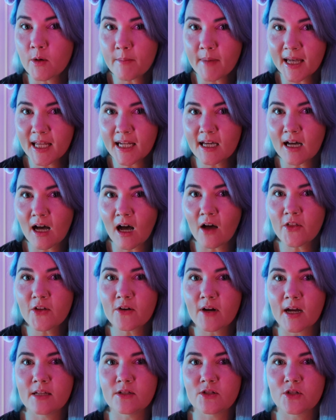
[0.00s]
many other
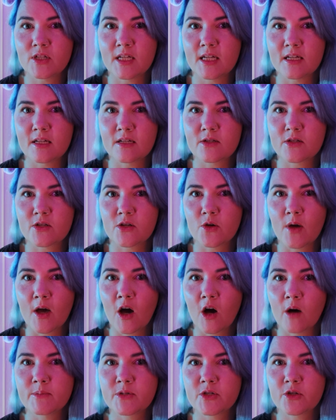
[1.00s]
engineers who
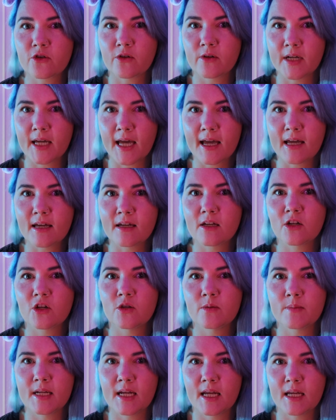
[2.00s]
helped create
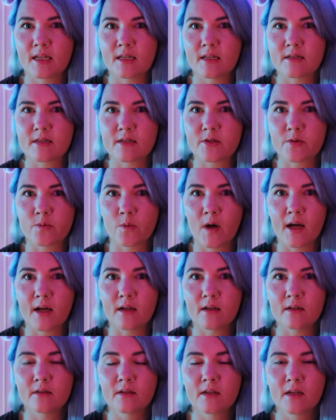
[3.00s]
Kubernetes as
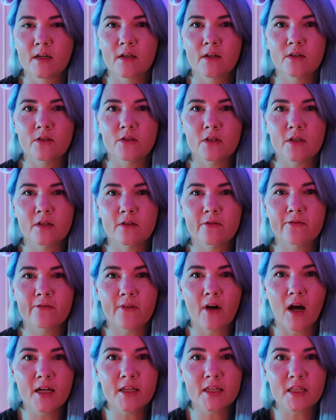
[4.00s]
well. You can
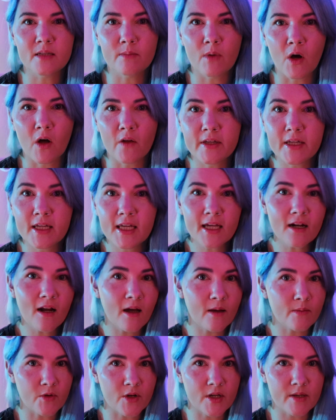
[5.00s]
find them on the
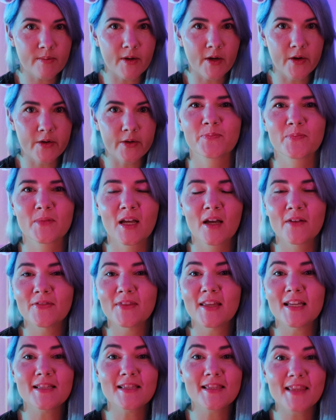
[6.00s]
GitHub repo.
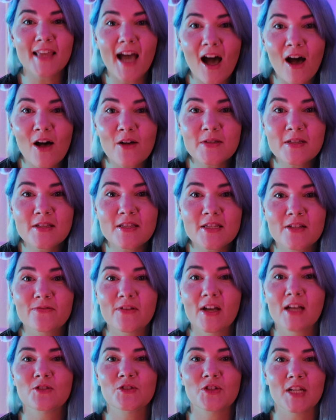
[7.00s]
There's thousands of
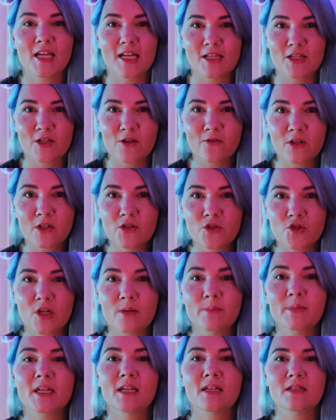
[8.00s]
engineers who've
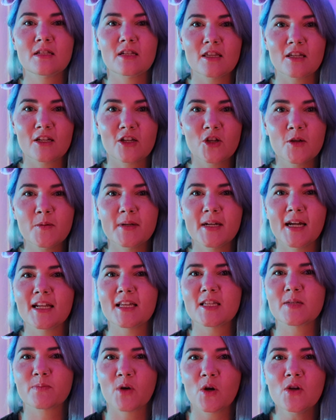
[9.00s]
contributed to the
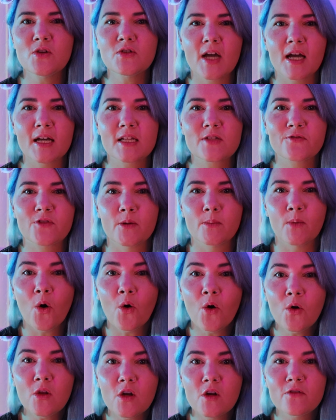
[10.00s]
Kubernetes project from
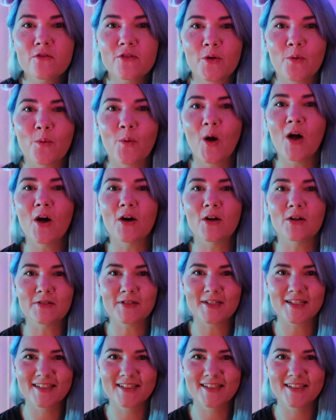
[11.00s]
all over the world.